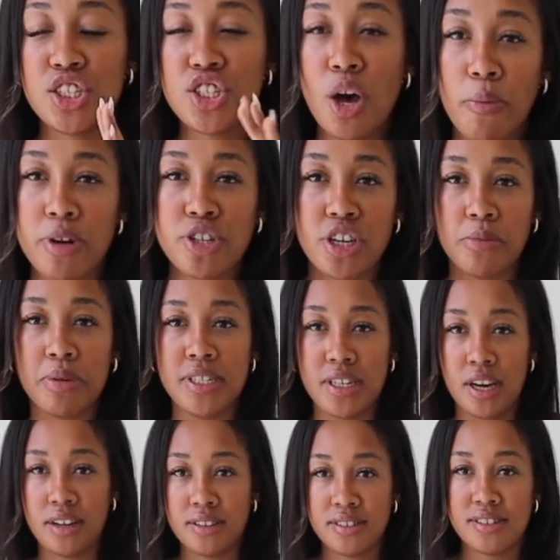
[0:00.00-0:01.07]
So much could be
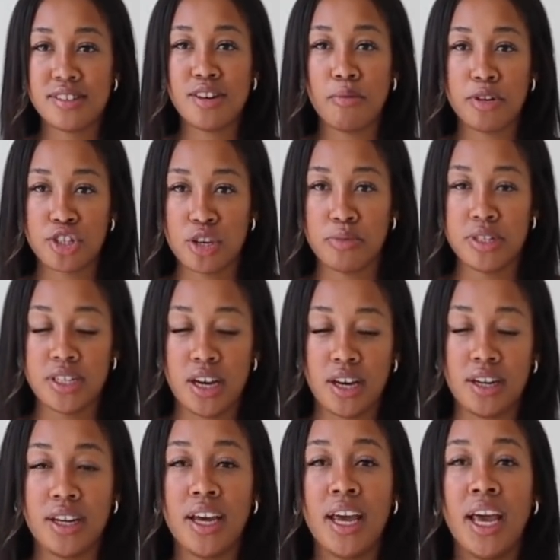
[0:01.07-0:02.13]
done, so much could be
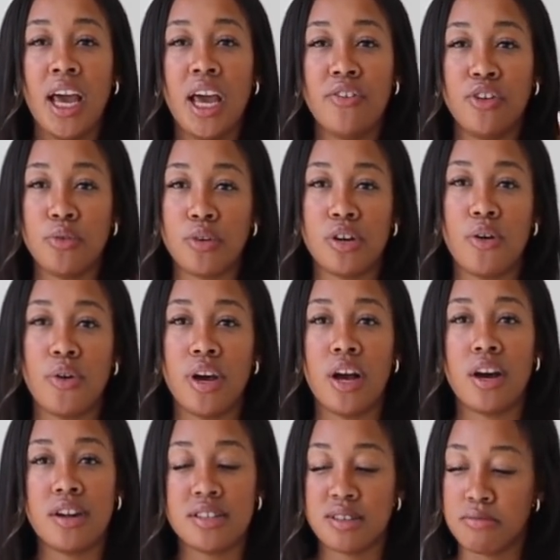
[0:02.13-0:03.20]
done. If you are going
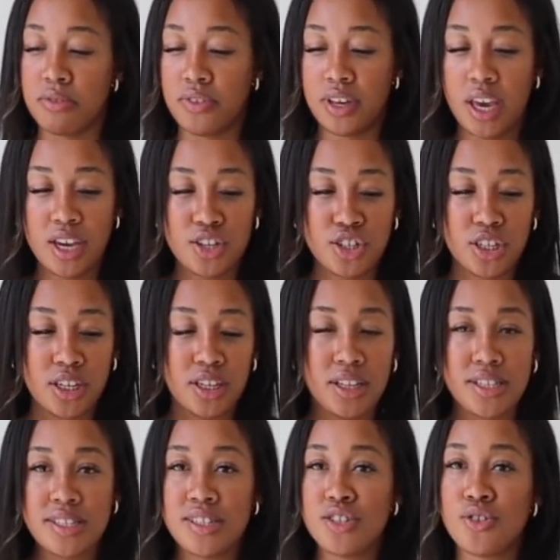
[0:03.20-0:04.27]
on a summer vacation,
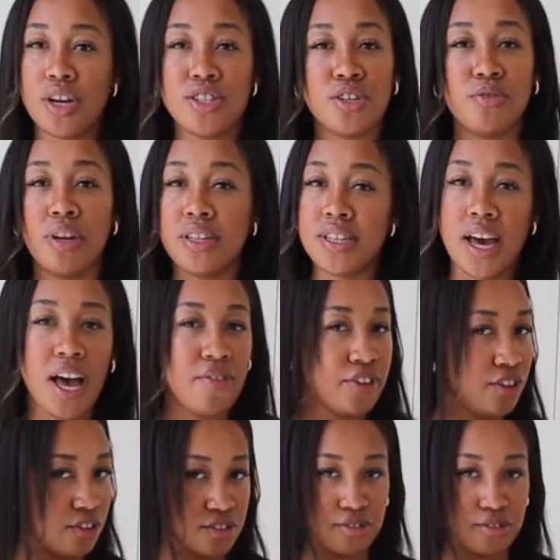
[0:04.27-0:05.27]
this is a dress you need to have in your